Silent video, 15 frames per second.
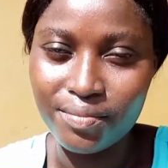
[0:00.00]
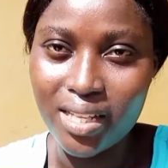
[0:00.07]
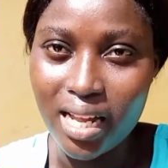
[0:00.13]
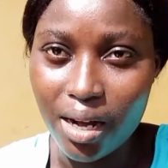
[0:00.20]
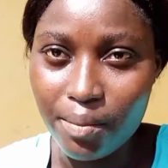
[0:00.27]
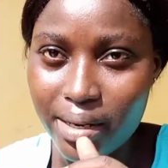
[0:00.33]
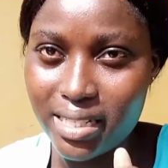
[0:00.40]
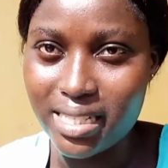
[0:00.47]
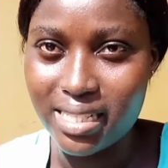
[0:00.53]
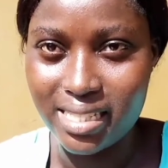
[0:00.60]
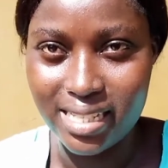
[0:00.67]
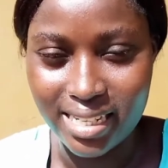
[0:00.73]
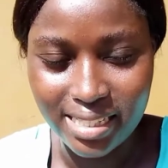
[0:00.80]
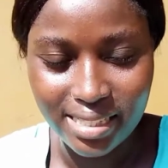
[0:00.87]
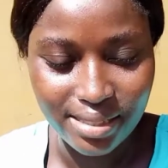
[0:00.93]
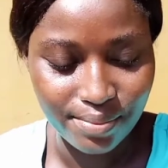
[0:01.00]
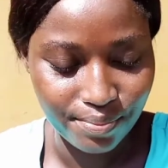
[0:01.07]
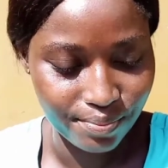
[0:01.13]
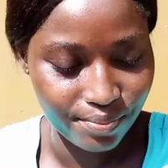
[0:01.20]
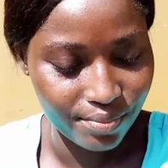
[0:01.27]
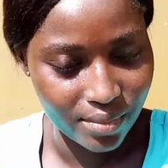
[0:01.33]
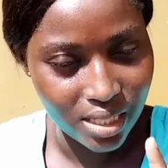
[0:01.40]
How much is that?
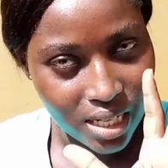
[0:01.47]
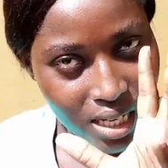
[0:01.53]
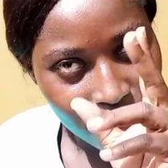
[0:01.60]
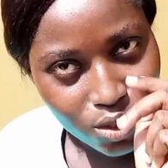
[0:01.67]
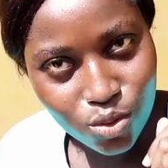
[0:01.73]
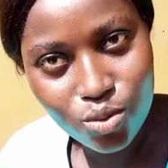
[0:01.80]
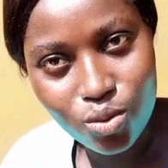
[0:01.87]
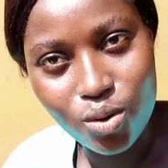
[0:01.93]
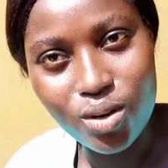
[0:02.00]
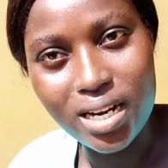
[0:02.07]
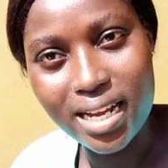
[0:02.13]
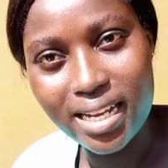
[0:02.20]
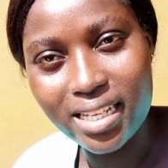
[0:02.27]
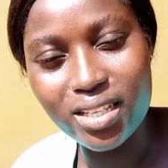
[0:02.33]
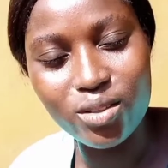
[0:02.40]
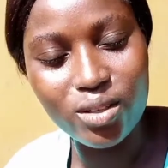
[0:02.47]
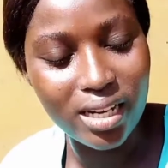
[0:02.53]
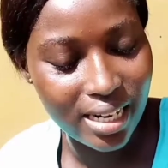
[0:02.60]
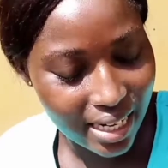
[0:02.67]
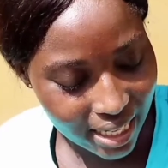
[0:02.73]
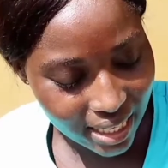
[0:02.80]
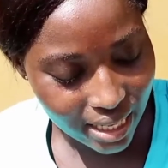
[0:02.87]
So like you
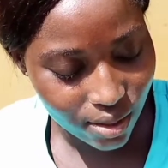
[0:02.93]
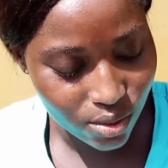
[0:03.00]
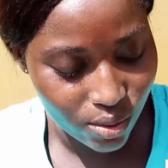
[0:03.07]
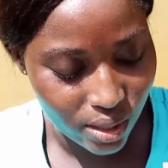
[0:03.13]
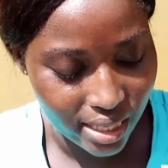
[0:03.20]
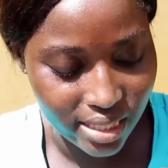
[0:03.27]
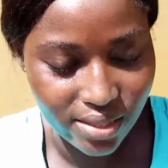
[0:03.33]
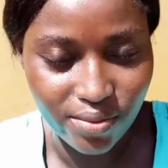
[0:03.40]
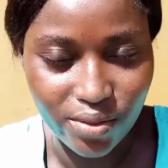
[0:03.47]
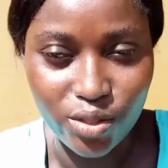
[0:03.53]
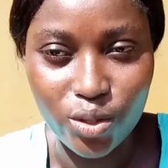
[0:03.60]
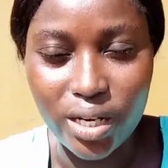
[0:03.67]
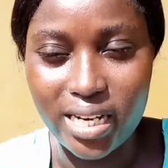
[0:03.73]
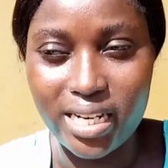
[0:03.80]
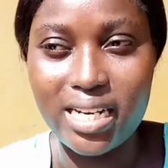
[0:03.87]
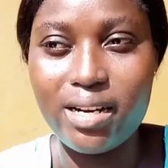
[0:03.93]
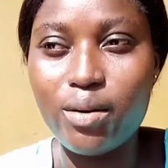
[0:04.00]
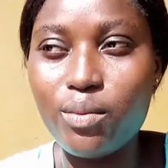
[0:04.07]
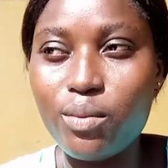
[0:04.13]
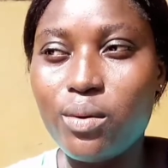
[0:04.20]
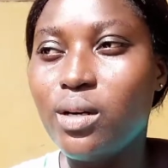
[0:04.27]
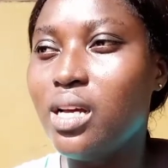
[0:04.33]
can learn how to edit video, and
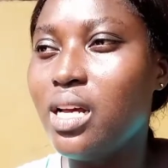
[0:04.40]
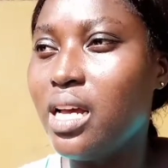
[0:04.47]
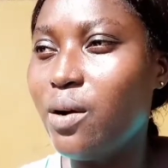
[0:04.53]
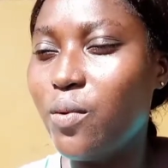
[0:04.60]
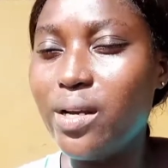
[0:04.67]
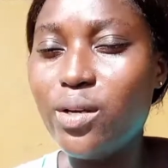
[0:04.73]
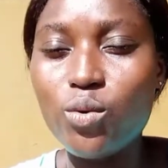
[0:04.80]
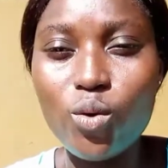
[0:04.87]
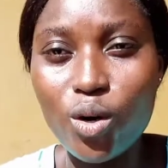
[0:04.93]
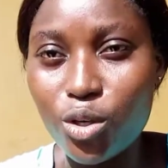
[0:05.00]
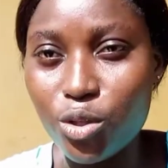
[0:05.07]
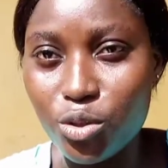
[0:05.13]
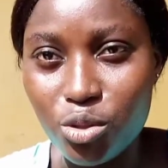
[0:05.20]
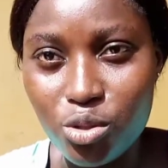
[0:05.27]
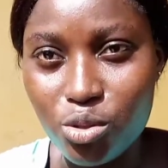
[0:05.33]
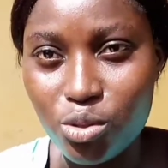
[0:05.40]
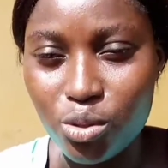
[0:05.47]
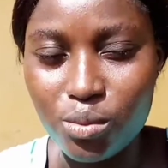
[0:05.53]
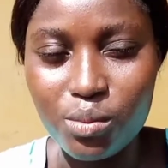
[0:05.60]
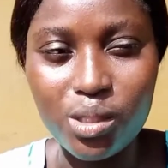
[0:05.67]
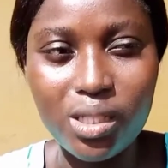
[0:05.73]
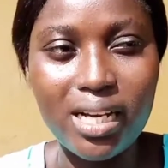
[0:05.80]
now when you go on
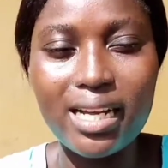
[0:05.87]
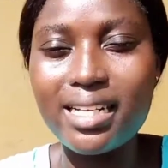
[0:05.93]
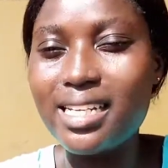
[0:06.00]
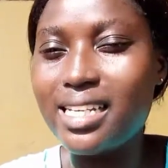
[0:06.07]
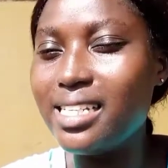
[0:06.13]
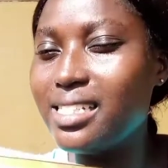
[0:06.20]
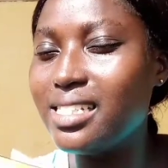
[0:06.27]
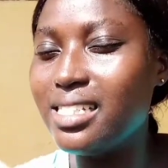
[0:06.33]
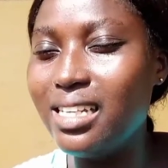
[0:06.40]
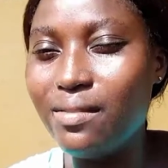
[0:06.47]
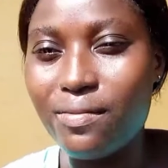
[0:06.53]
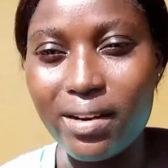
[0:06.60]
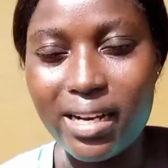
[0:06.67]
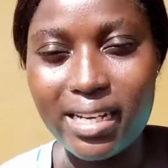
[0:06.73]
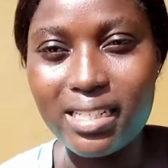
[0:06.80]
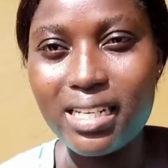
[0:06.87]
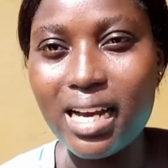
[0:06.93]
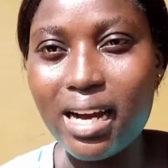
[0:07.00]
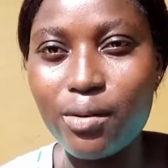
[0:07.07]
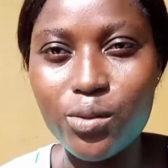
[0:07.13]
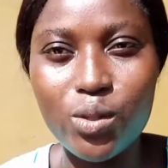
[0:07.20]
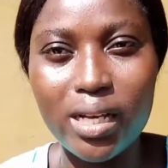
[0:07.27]
YouTube, you can easily find
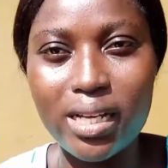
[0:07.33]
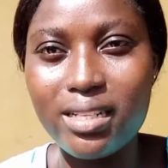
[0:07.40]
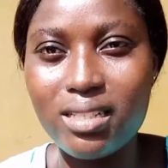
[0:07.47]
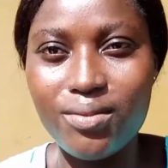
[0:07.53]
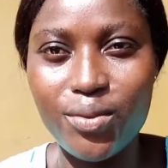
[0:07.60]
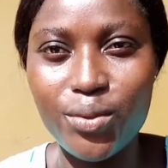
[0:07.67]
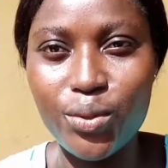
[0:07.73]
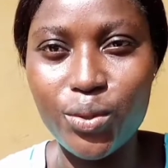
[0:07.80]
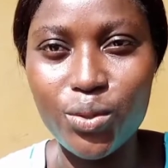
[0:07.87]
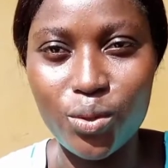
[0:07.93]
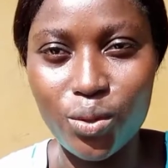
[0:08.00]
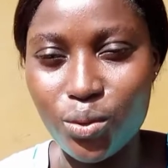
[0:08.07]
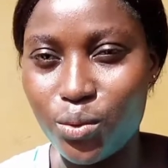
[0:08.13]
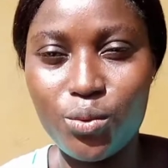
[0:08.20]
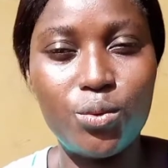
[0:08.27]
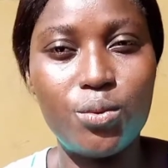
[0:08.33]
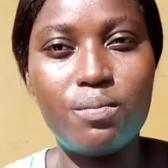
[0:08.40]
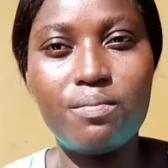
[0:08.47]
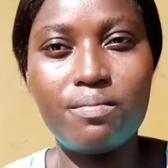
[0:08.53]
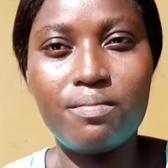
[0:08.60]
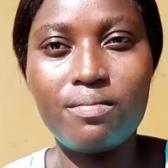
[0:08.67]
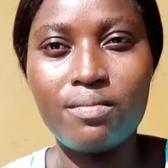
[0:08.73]
how to edit videos on YouTube.
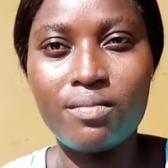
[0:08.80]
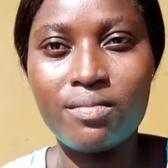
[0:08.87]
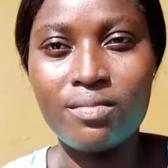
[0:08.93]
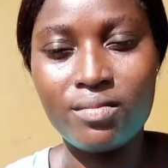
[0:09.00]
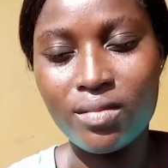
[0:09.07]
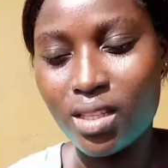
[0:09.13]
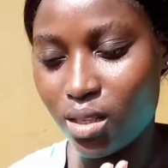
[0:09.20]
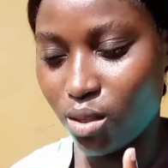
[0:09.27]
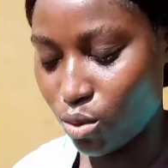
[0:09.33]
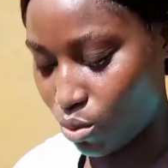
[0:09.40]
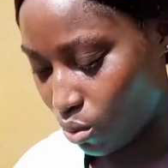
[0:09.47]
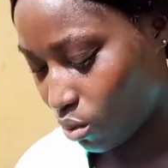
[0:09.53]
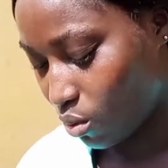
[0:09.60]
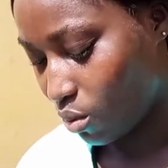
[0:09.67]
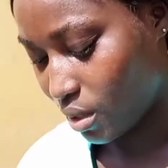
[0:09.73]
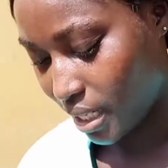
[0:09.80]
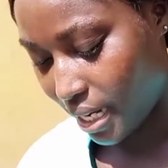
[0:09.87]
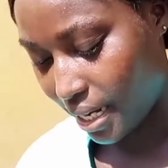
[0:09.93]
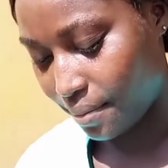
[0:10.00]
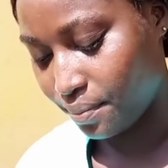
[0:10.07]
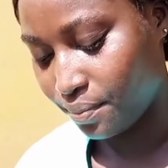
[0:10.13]
So yeah.